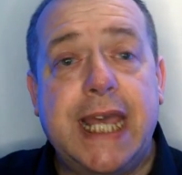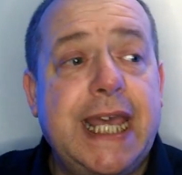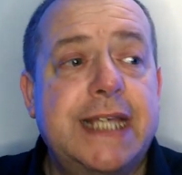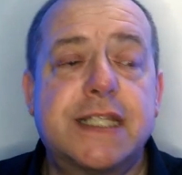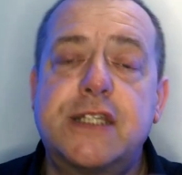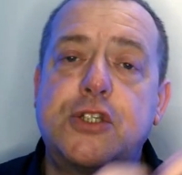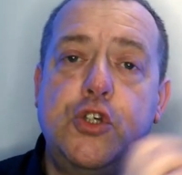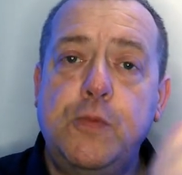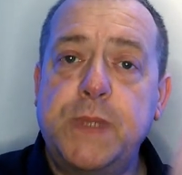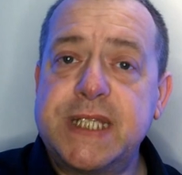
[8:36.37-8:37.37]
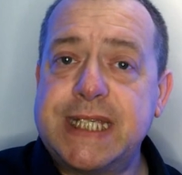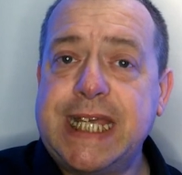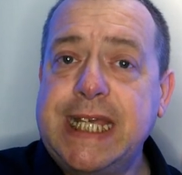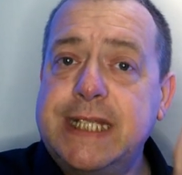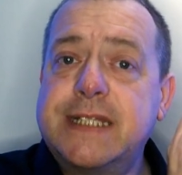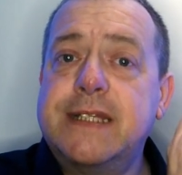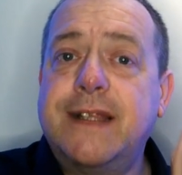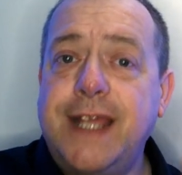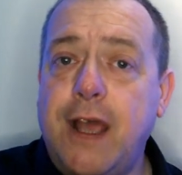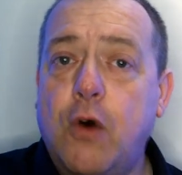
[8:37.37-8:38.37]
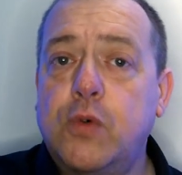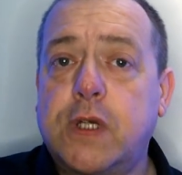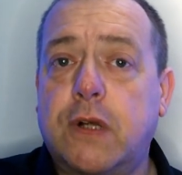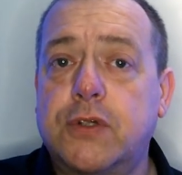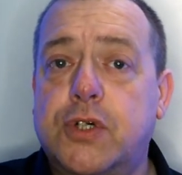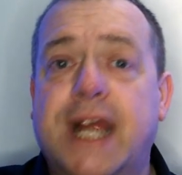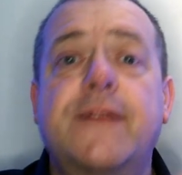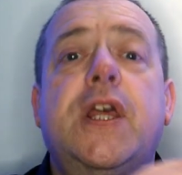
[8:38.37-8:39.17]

it supersedes the old contract.